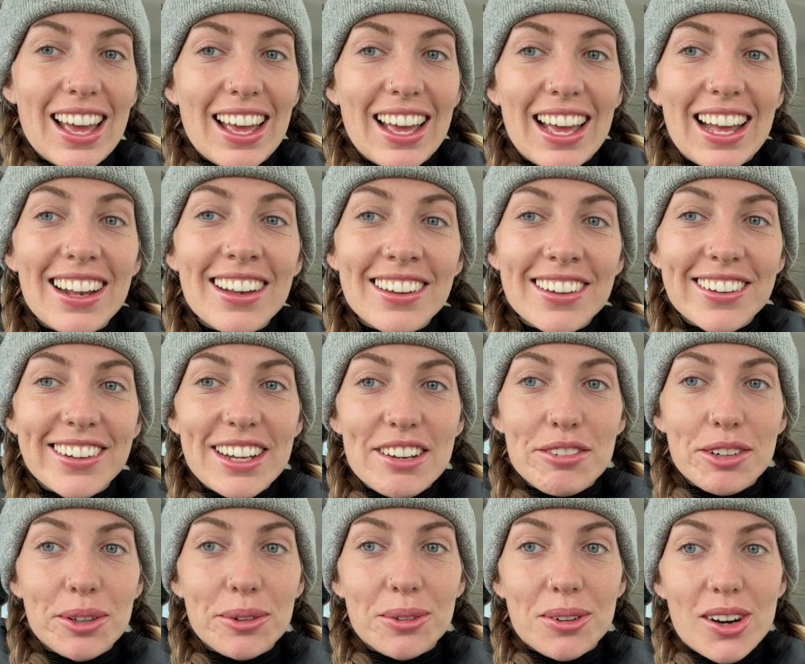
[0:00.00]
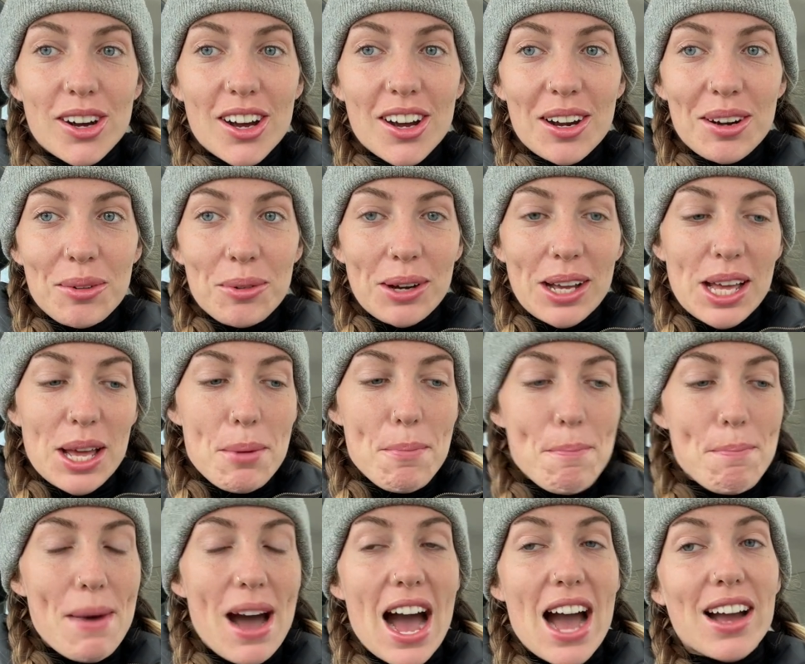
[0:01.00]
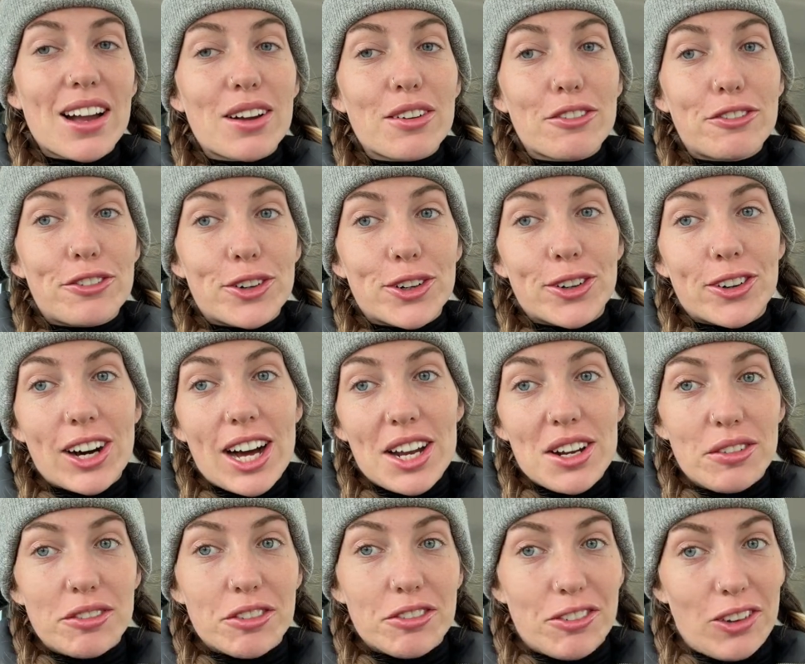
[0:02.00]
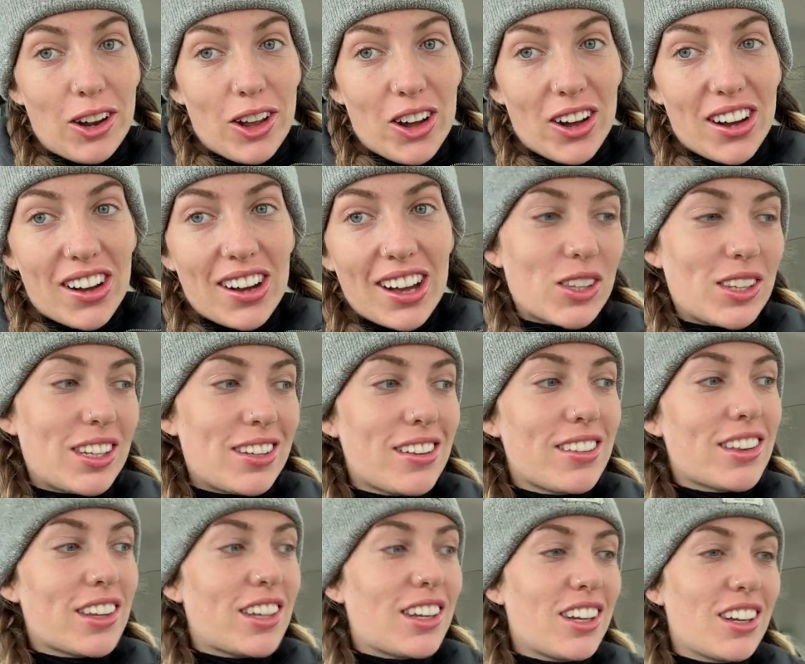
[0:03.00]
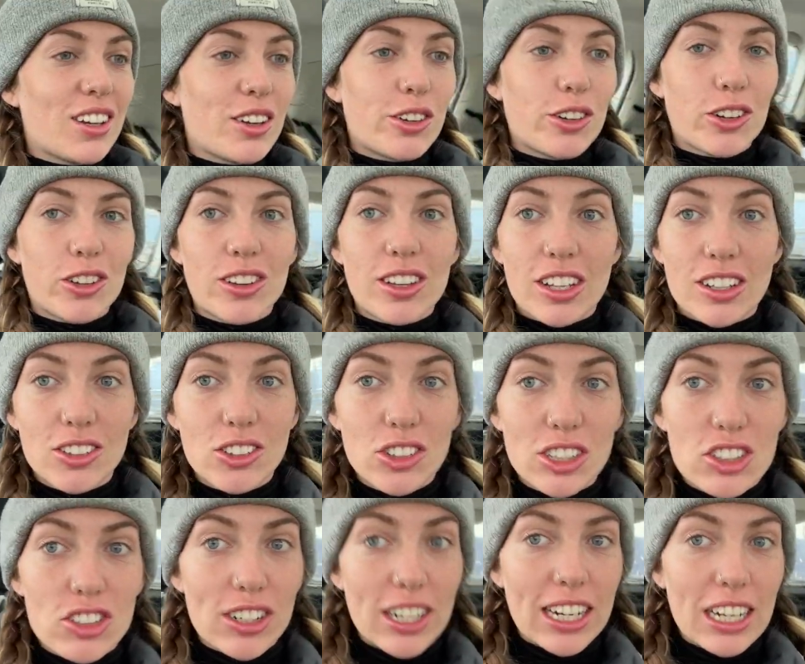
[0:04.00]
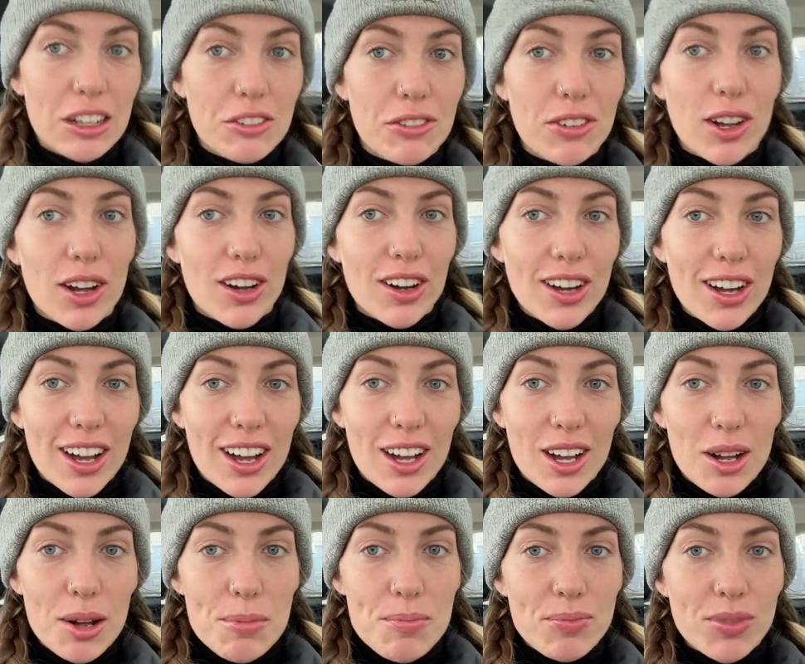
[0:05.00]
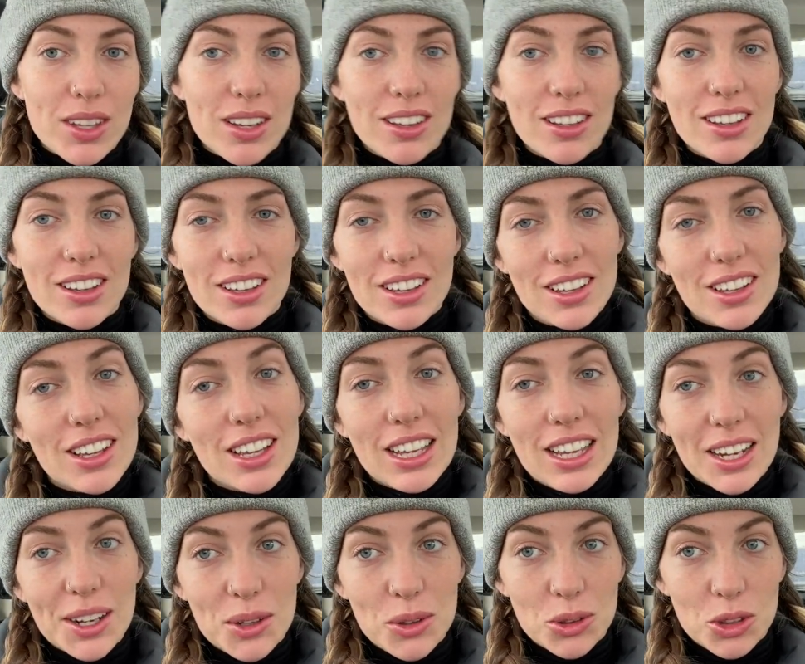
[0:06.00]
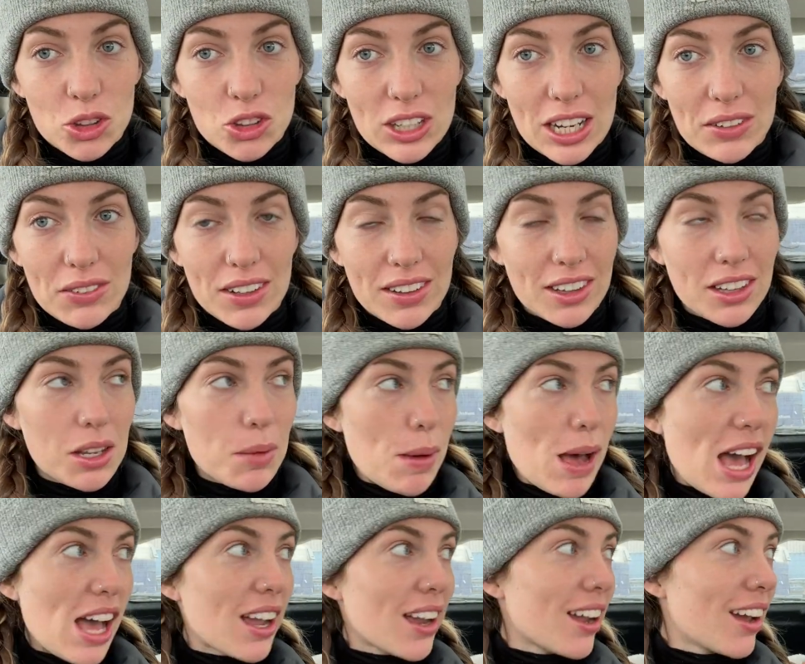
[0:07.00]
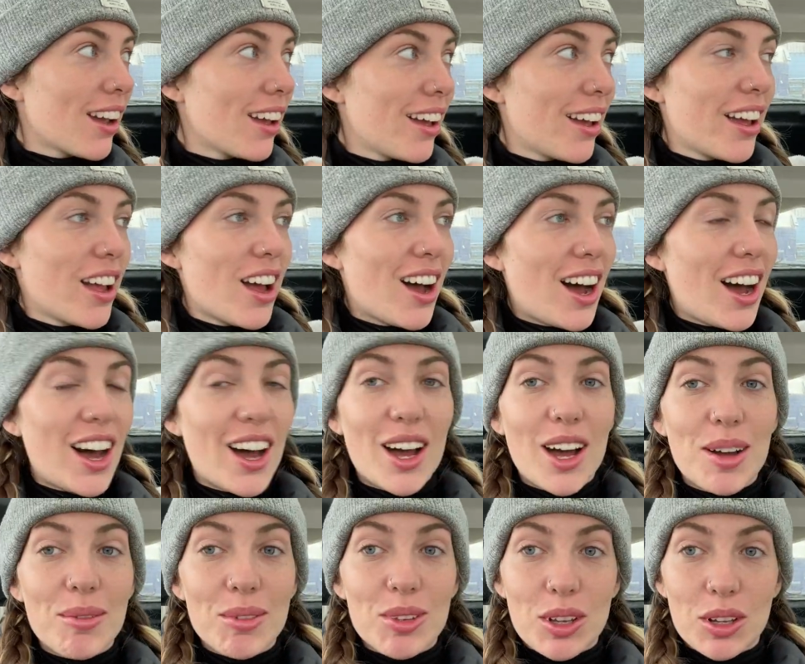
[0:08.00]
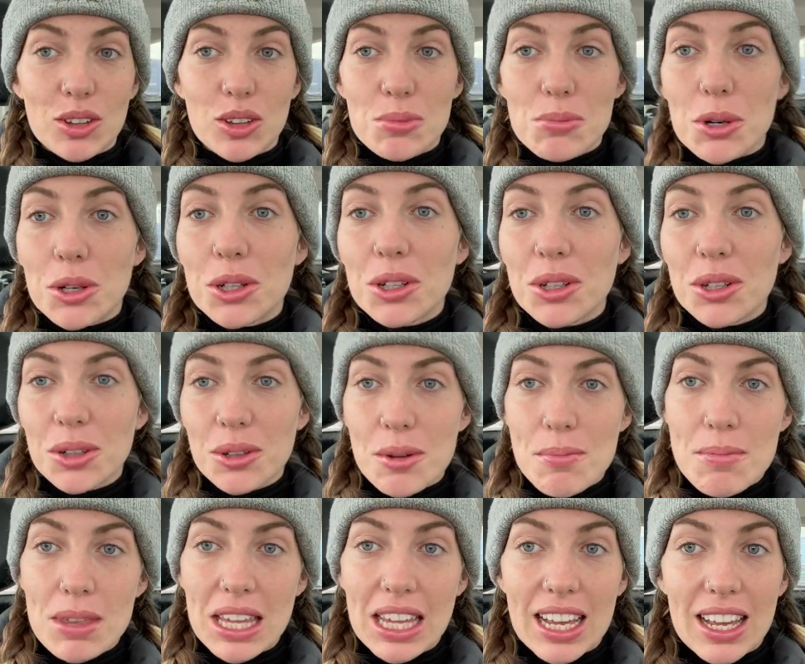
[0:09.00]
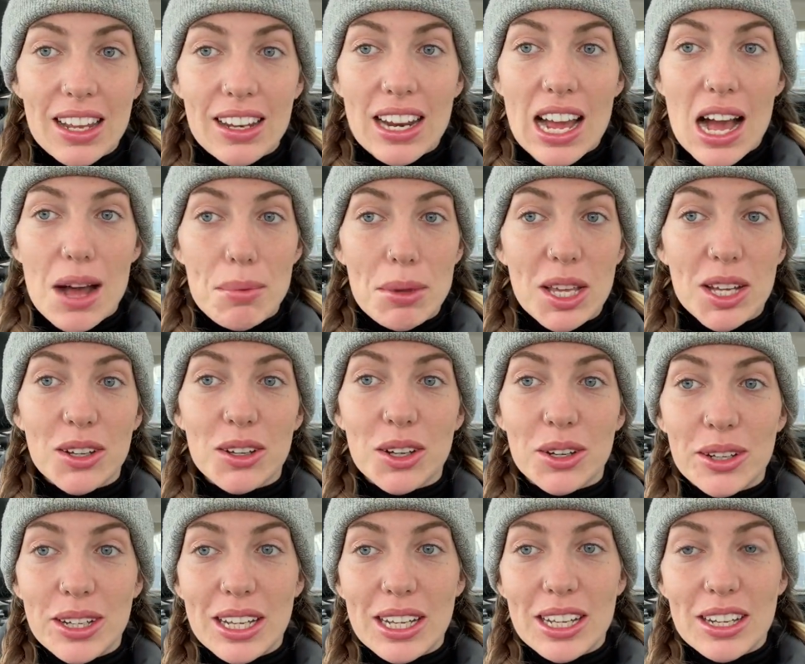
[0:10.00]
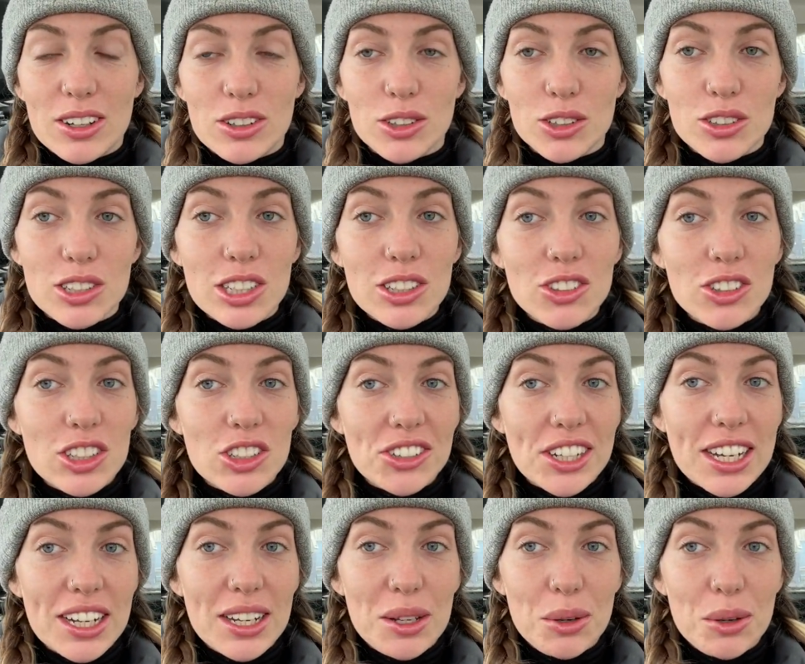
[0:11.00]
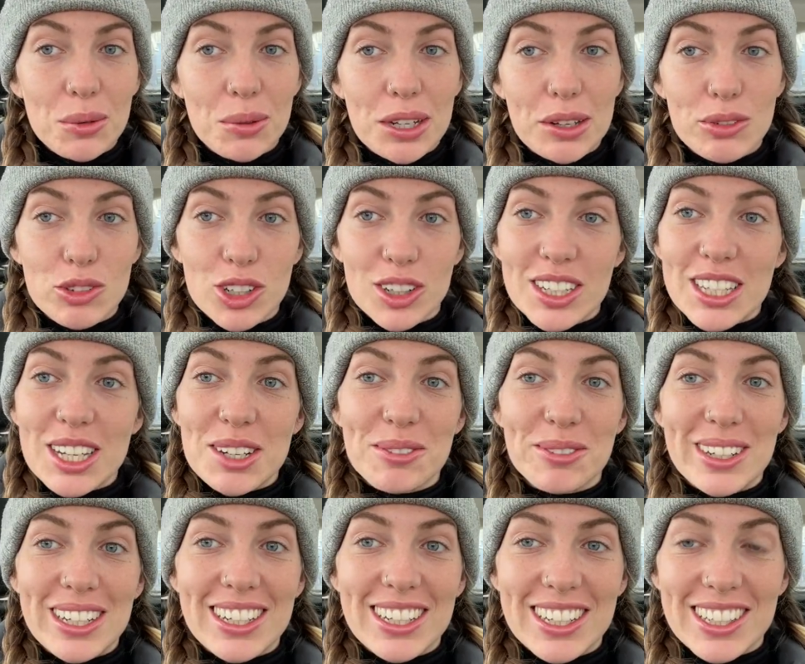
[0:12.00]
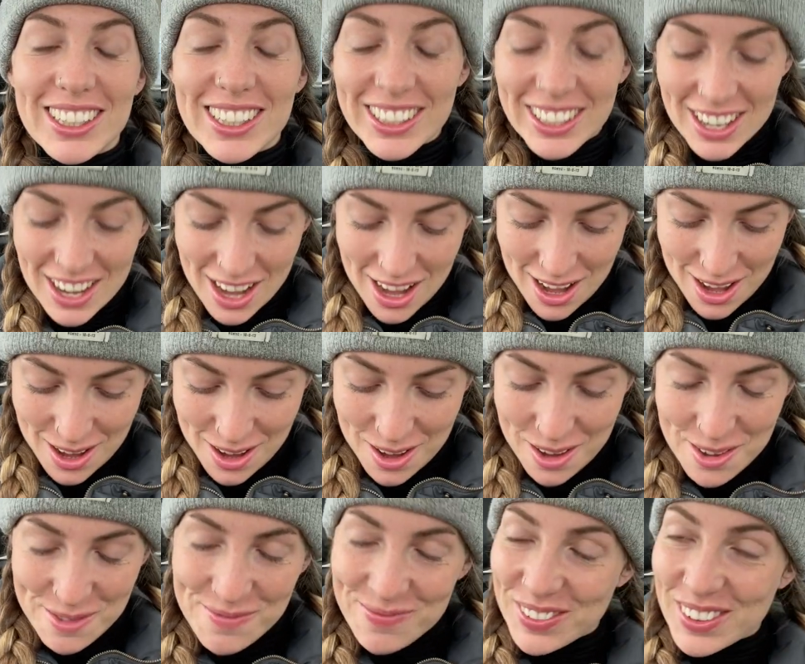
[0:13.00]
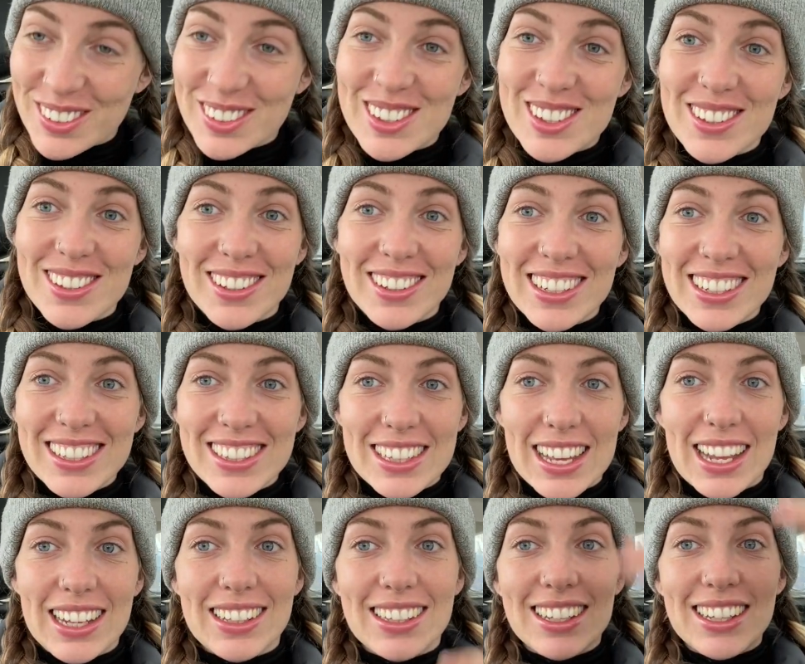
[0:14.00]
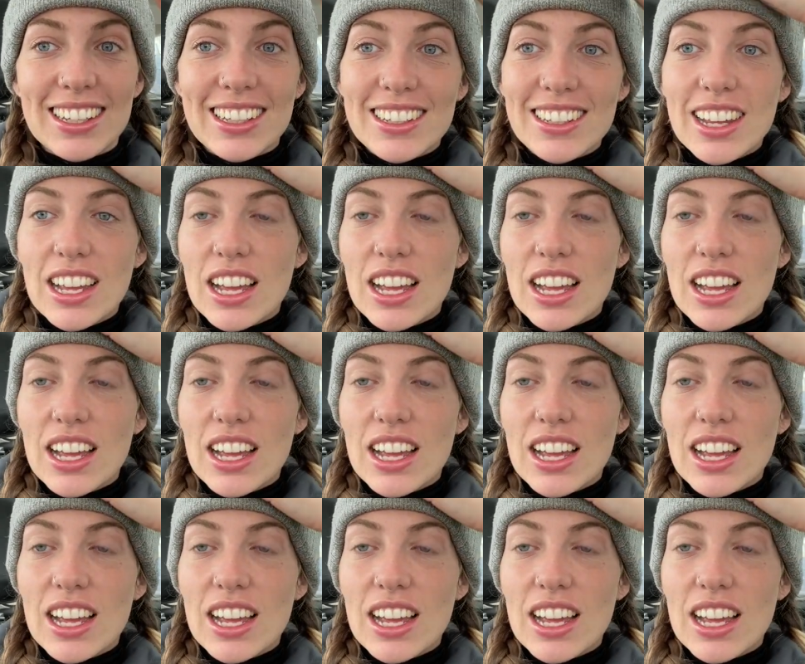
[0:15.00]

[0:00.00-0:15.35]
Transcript: Hello everyone, we're back for another vlog. So this is the cross-country training vlog. Um, ignore the shavings in the back. Um, so tomorrow me and Abby are going cross-country training with Choccy and Willow. Um, I'm so excited.